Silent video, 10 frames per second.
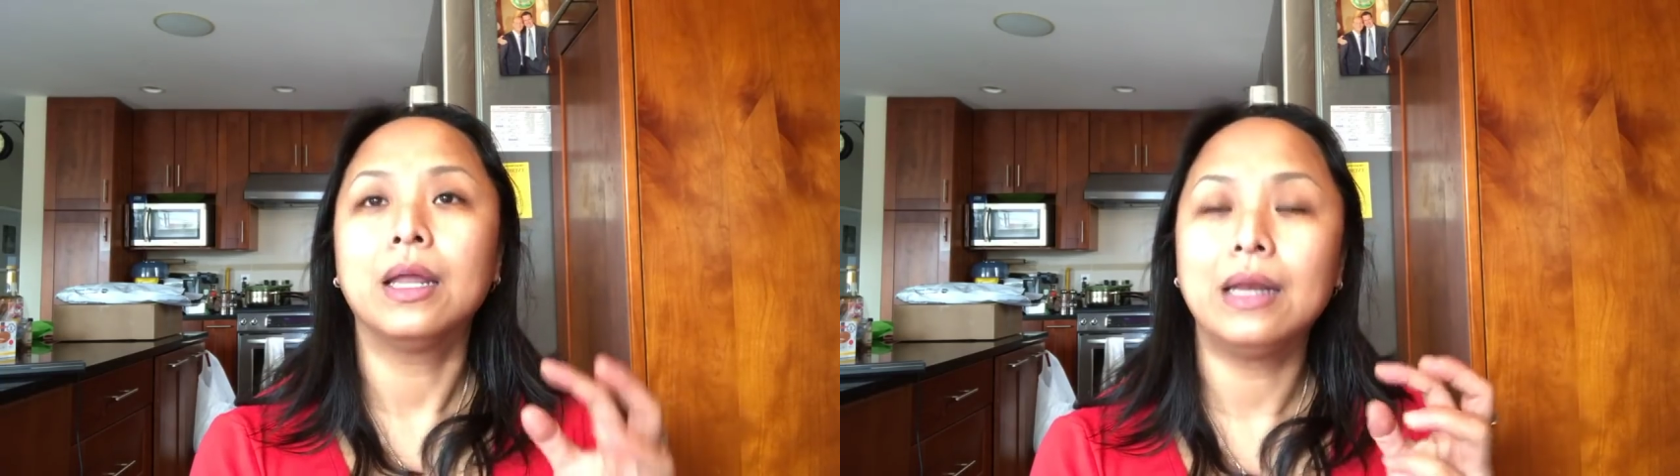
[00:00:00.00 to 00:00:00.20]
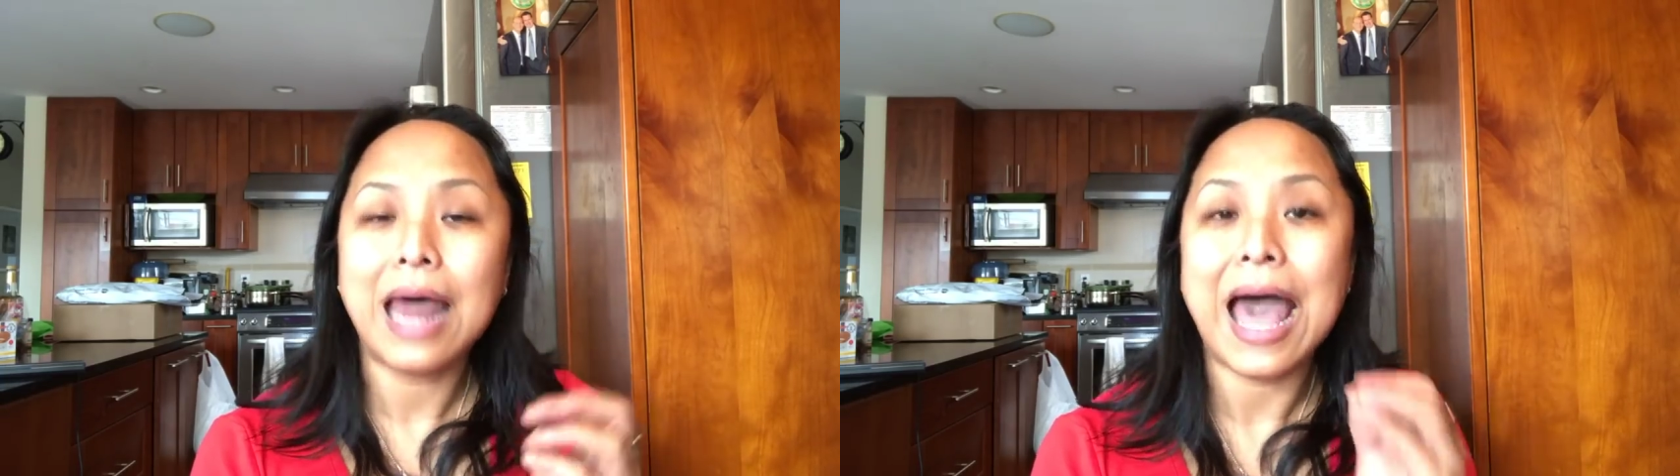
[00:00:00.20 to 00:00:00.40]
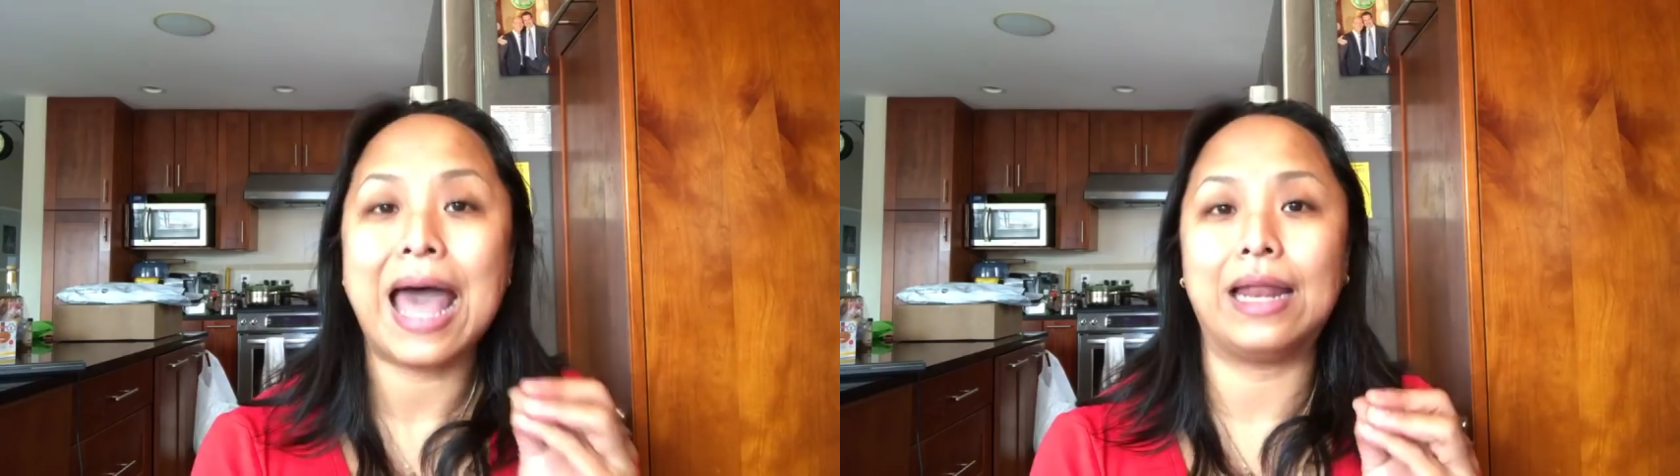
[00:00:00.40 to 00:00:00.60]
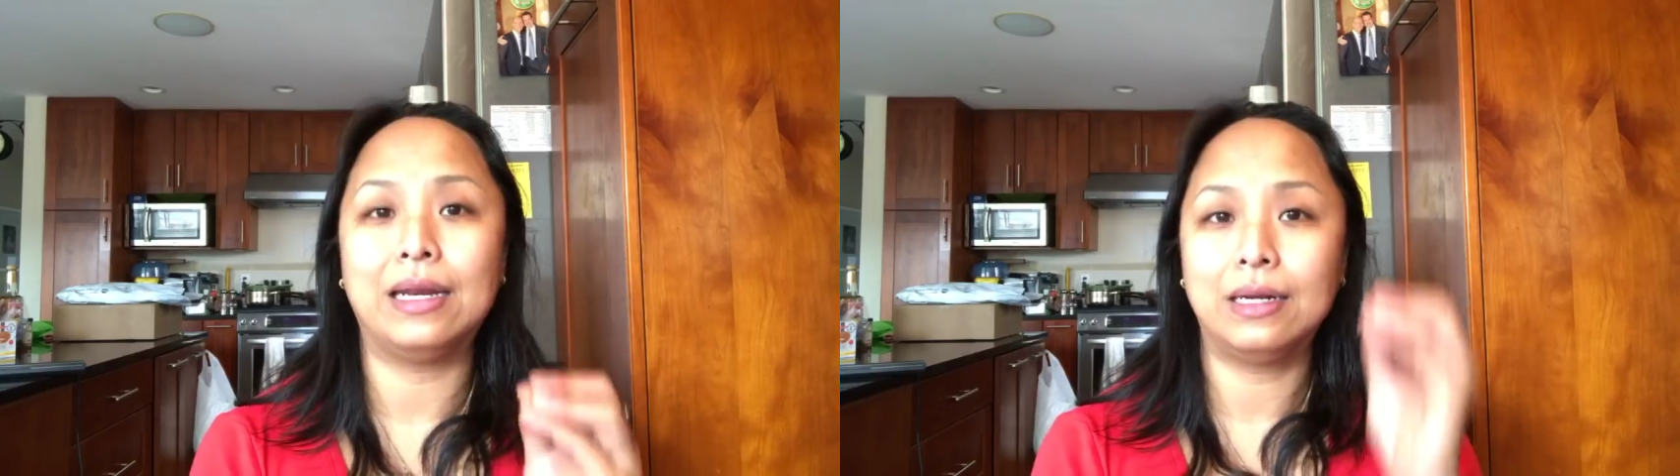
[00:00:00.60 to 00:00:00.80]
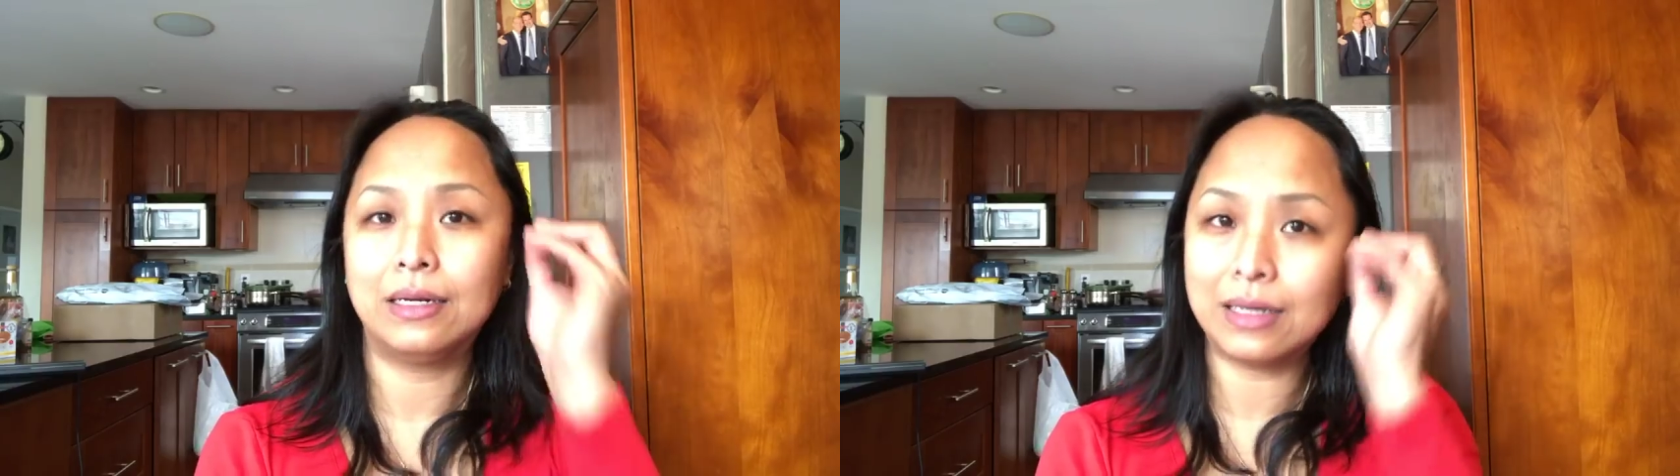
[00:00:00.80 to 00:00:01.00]
That
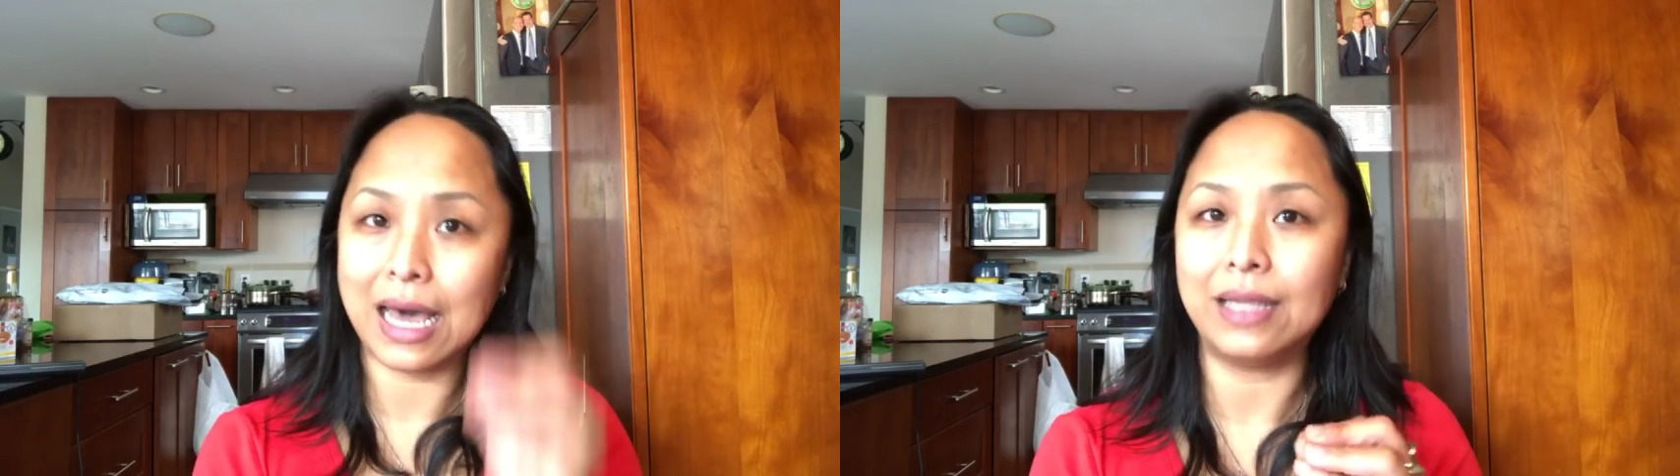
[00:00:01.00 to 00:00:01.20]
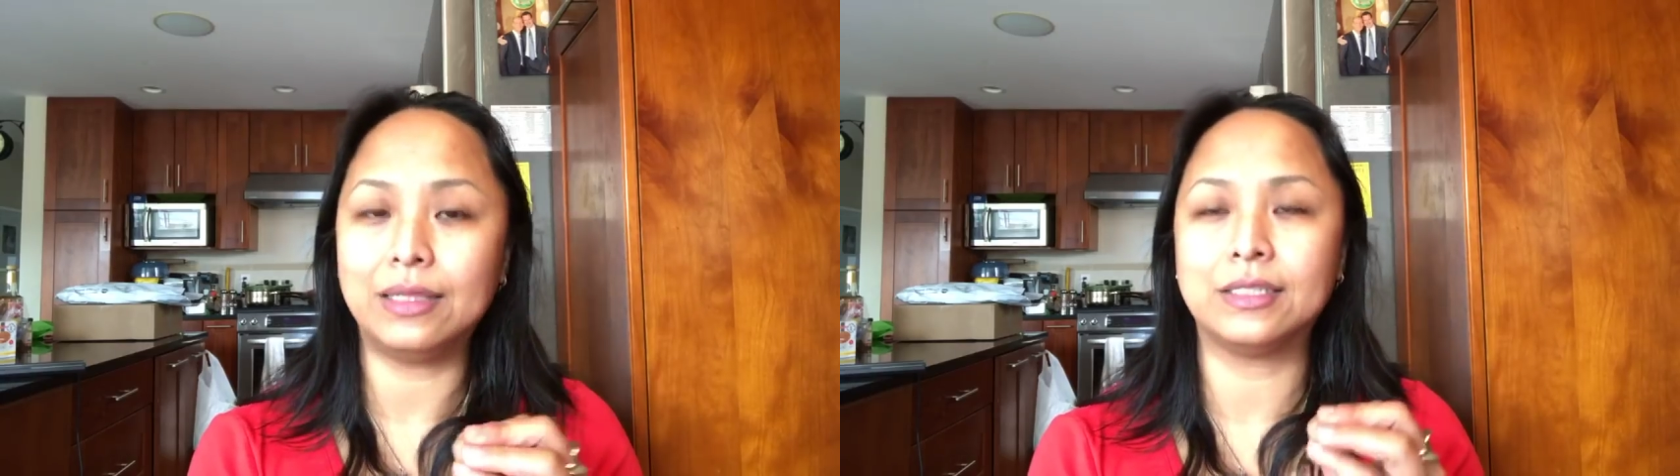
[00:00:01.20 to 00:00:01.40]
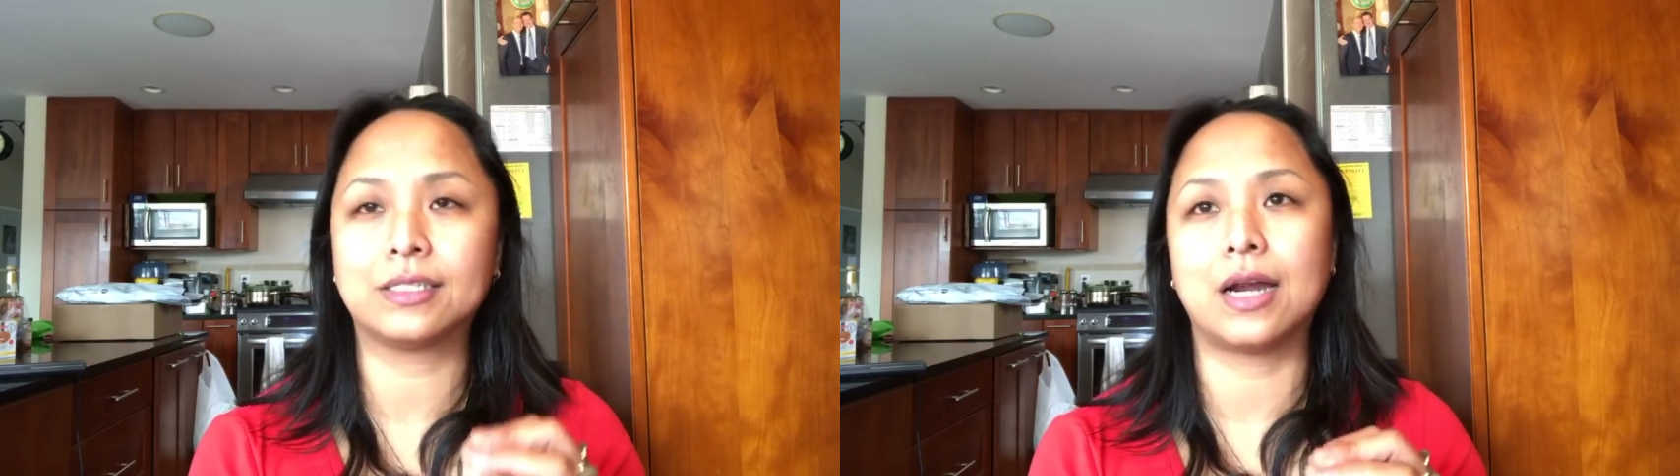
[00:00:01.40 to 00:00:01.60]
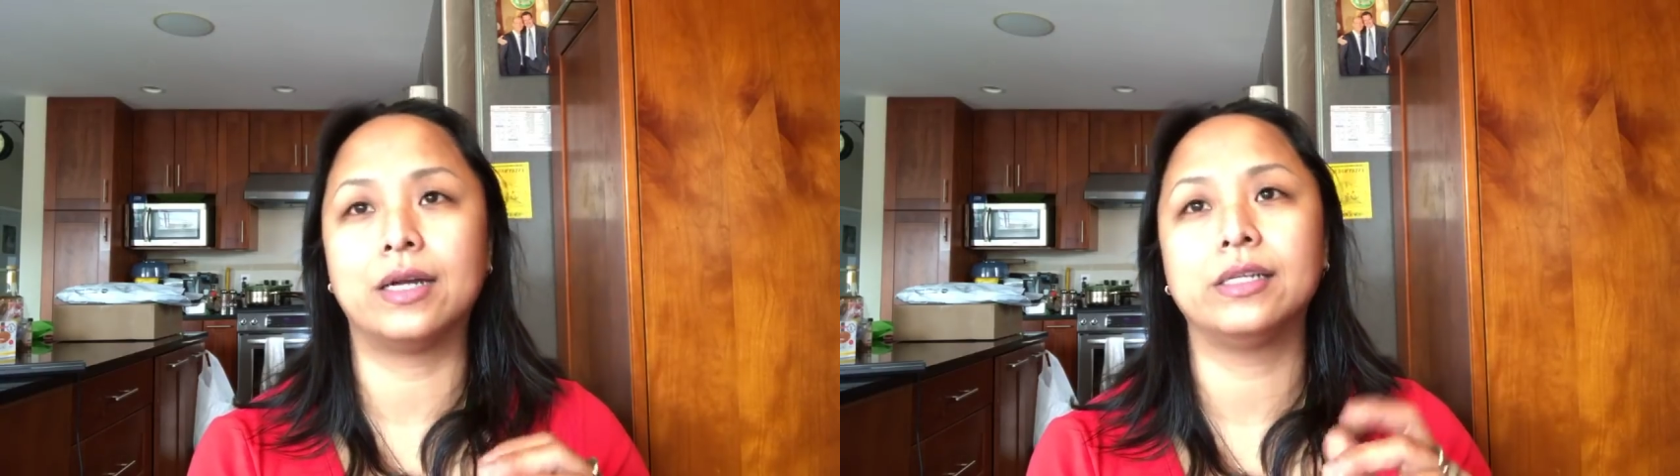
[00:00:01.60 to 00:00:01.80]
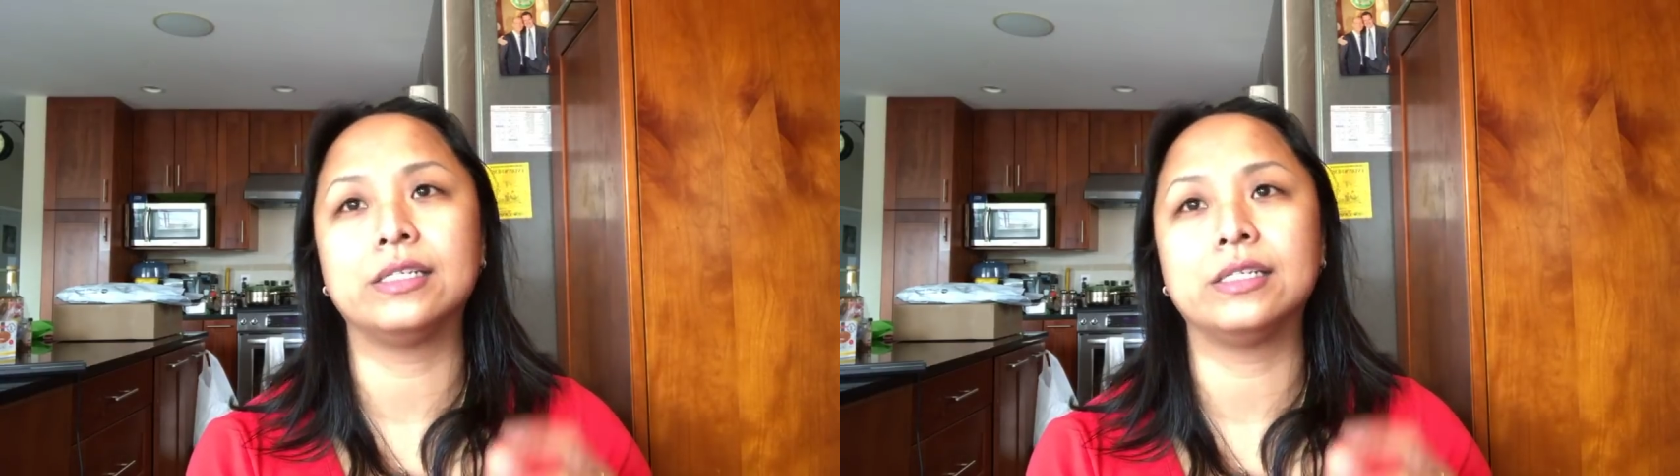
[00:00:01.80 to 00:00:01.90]
desire